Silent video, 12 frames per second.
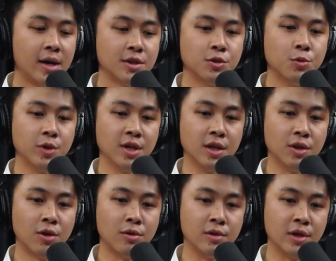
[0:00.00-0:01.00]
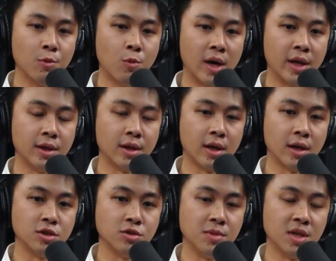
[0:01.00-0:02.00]
So we not only want
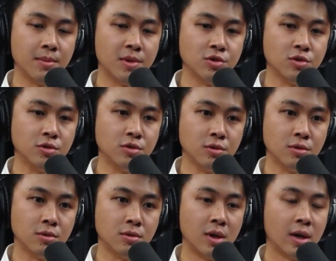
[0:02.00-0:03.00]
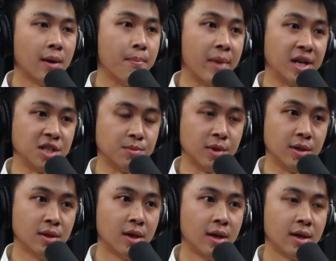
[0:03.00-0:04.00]
to be able to do
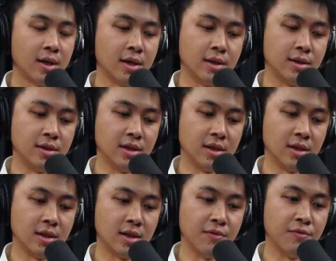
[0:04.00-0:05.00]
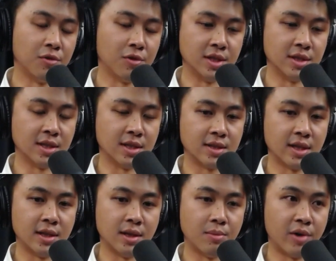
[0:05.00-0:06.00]
management in the influencers
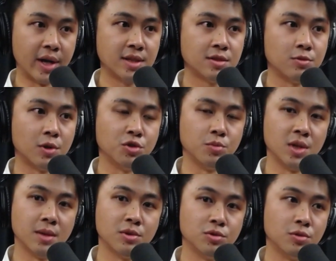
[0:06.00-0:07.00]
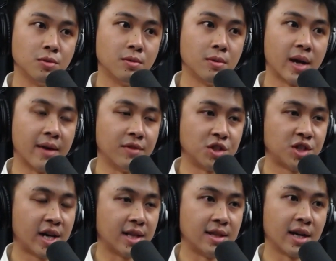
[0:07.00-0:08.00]
and the brands. We want to be able to have a
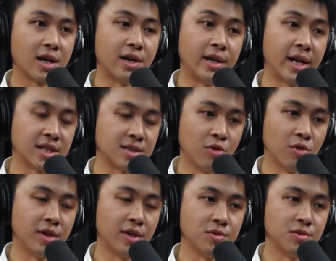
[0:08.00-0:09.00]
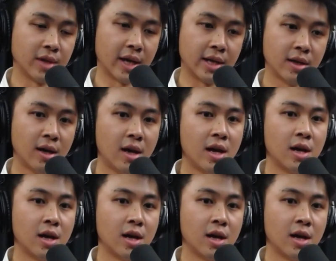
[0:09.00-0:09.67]
chat that connects both of them together.